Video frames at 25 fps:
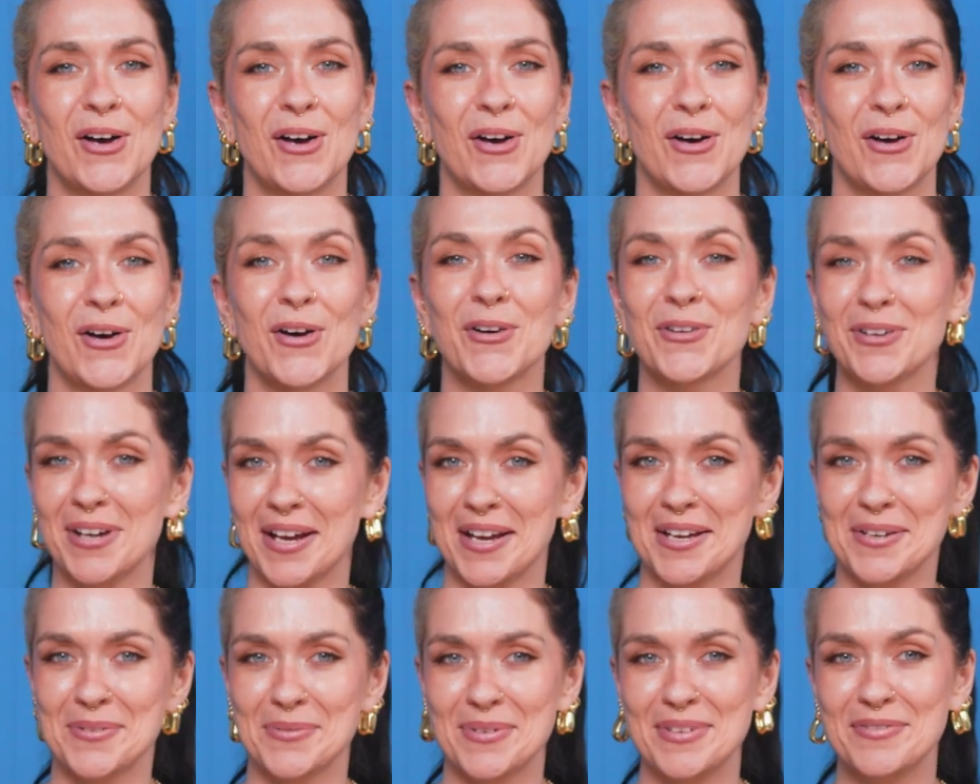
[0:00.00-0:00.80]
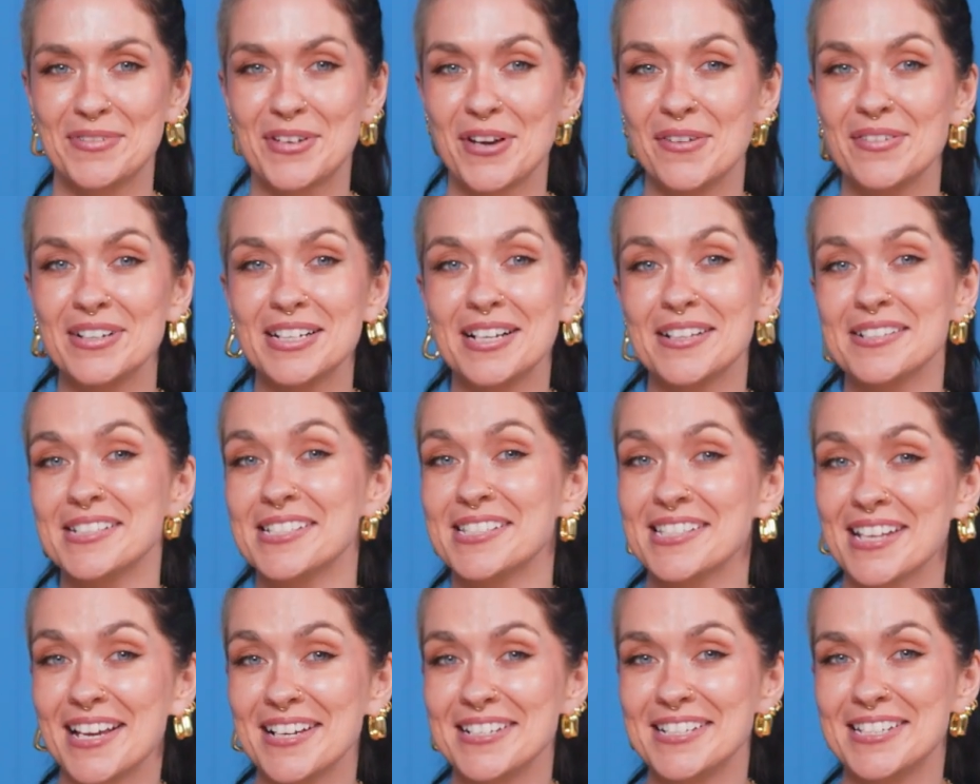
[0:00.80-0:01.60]
Alright, we've covered our
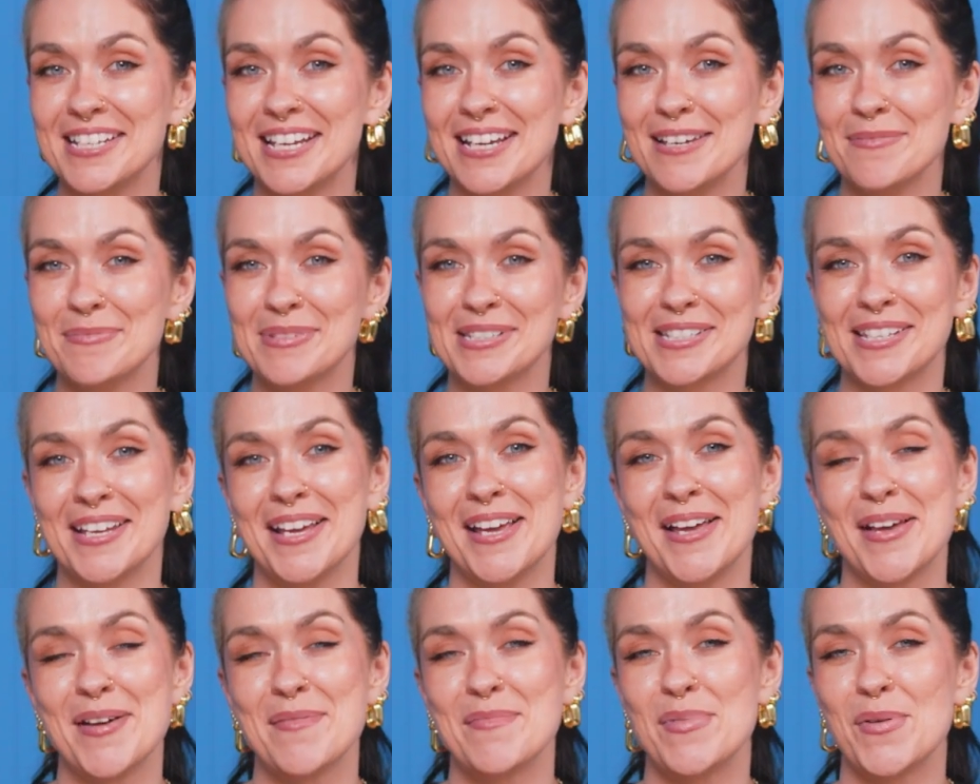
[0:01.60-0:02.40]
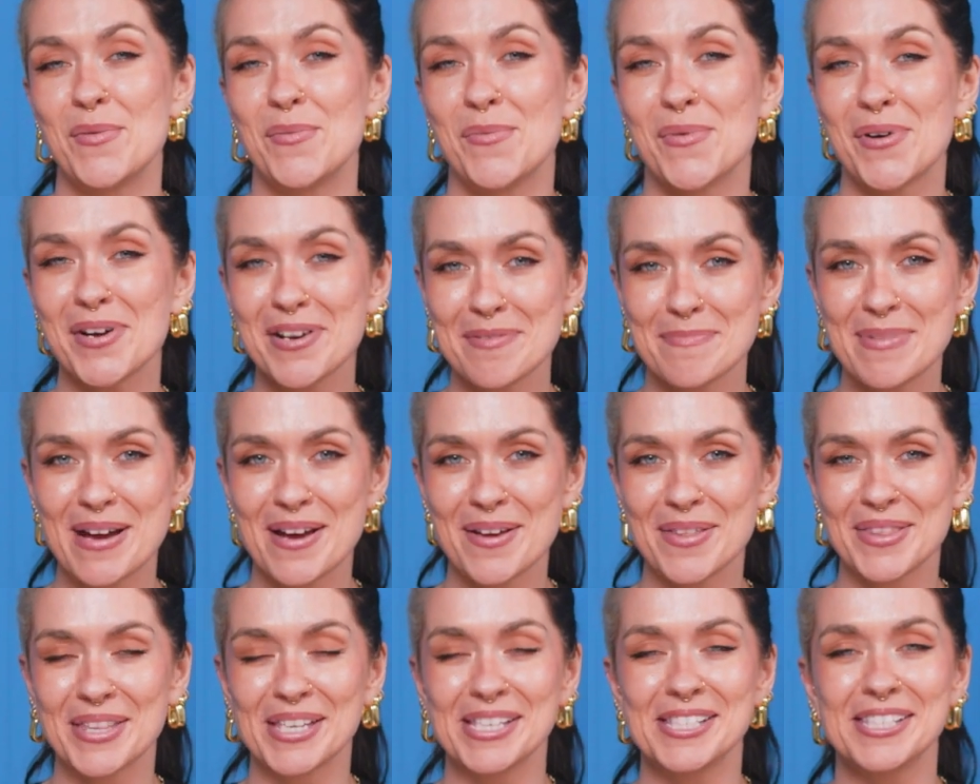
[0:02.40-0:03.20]
design tips, but what
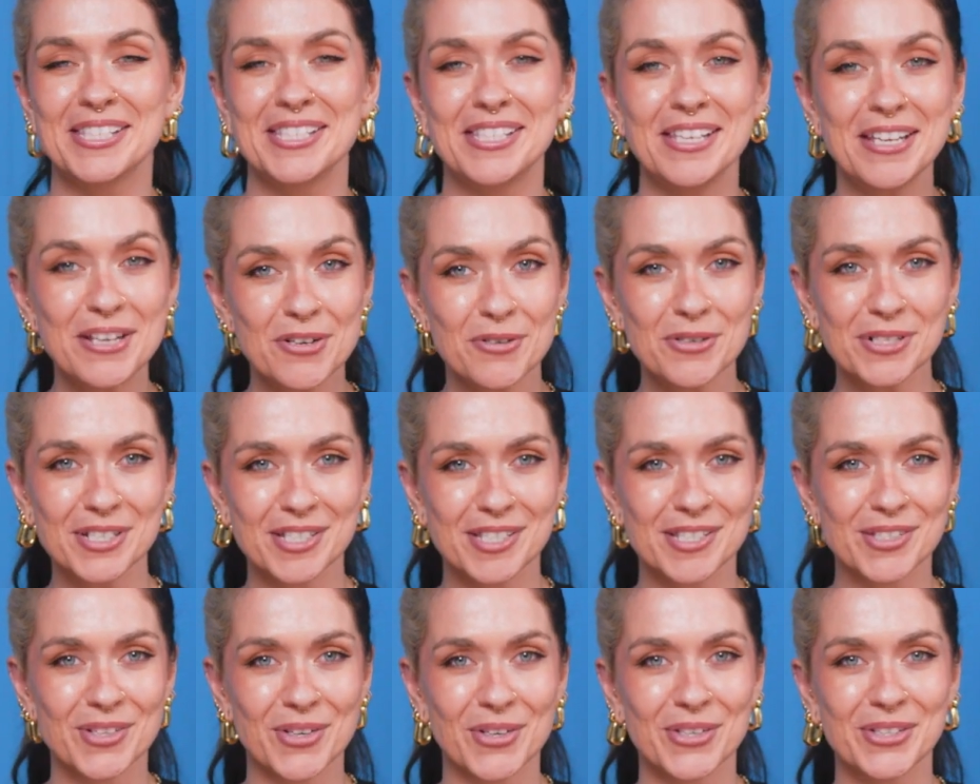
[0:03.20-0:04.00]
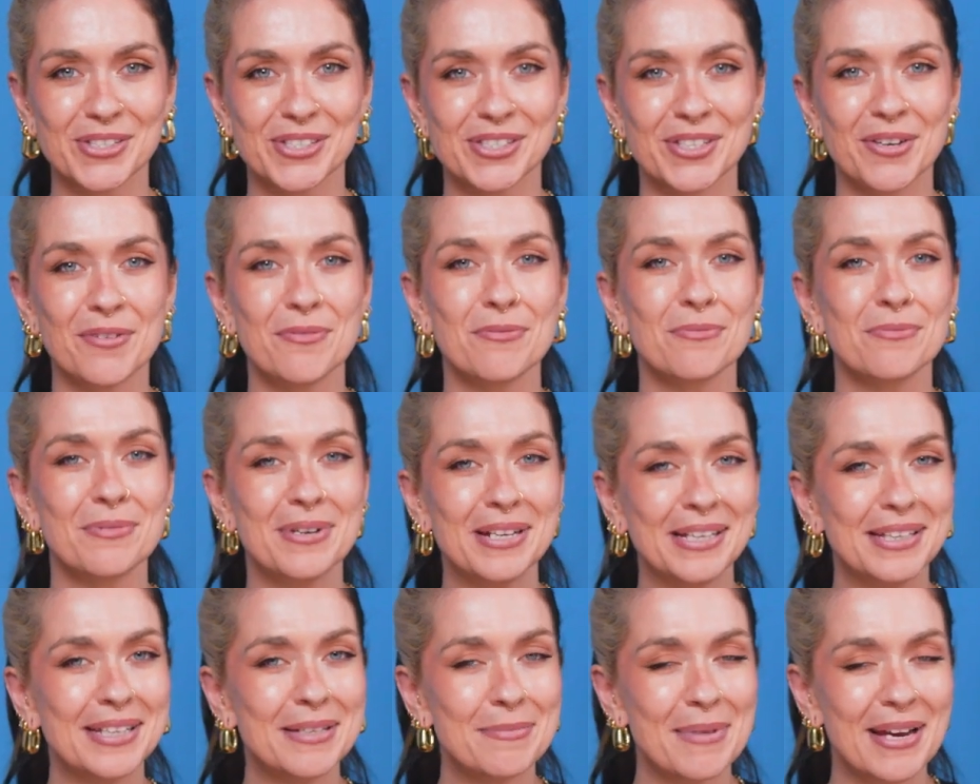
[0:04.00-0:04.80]
about the secret sauce that
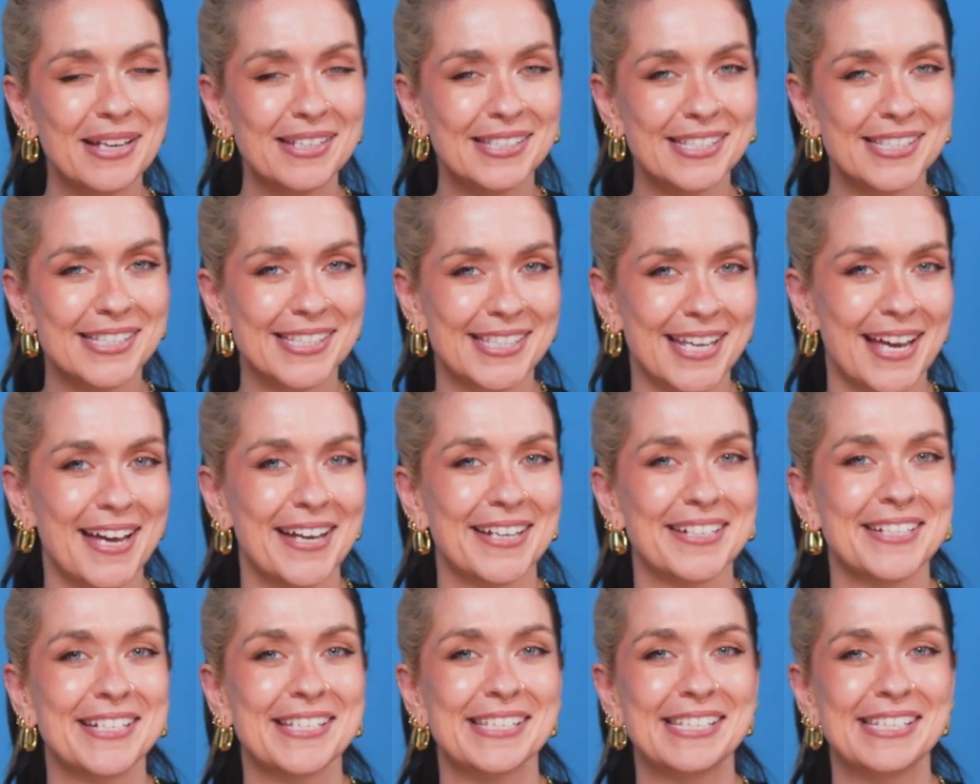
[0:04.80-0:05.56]
really makes a sign